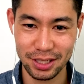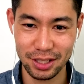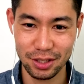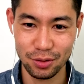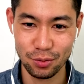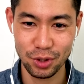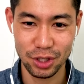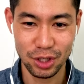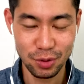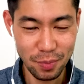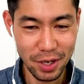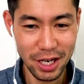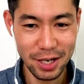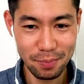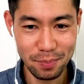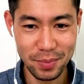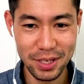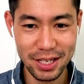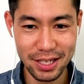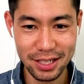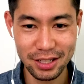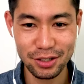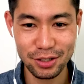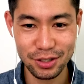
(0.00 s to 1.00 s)
which might
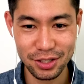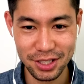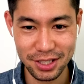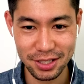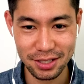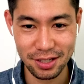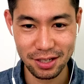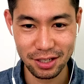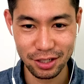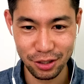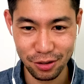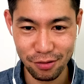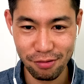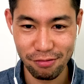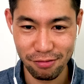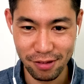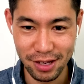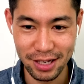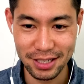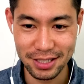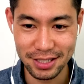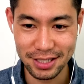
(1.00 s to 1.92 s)
be a good thing.